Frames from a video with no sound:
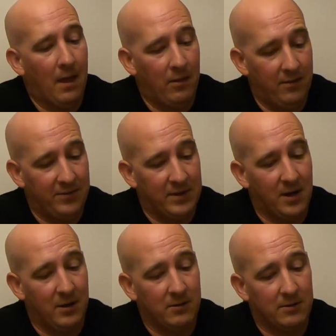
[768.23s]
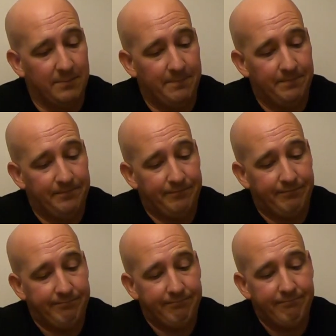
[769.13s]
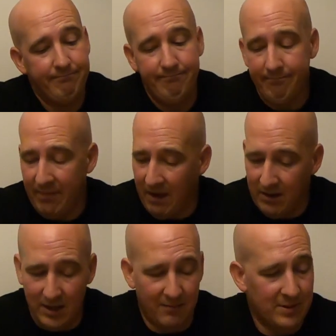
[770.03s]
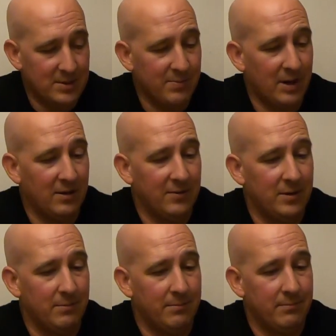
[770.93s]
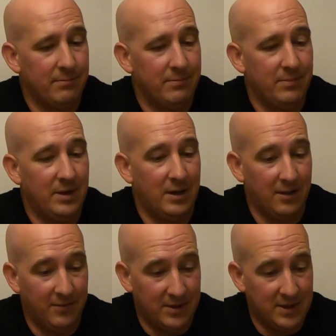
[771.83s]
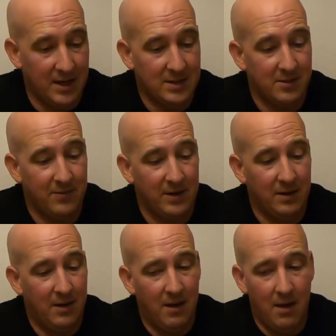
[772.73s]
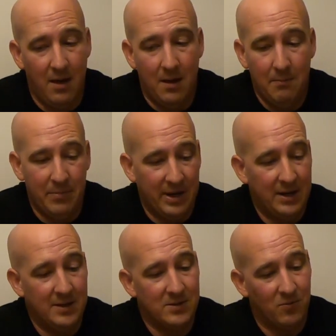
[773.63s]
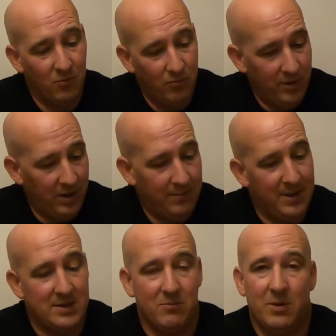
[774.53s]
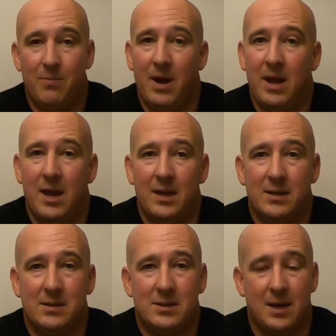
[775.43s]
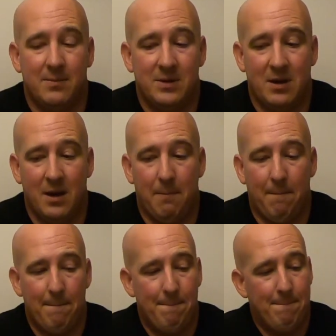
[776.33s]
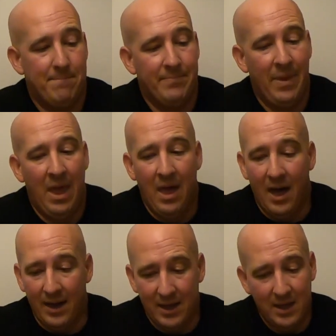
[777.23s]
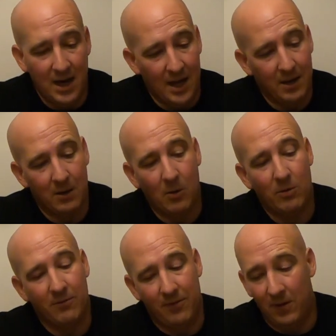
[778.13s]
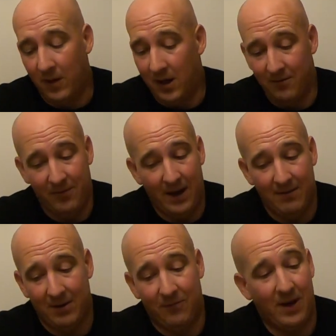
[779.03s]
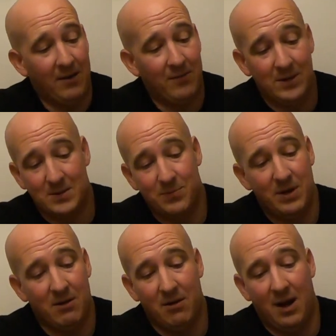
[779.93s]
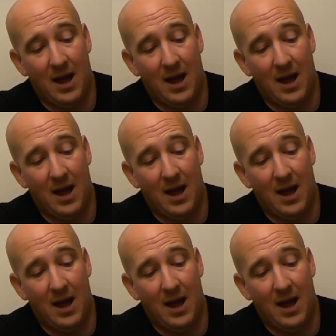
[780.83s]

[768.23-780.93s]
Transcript: I love the color. I love the smell of it. I love the taste of it. But it is really messing with my head at the same time. I gotta go with a full-on five out of five for this beer.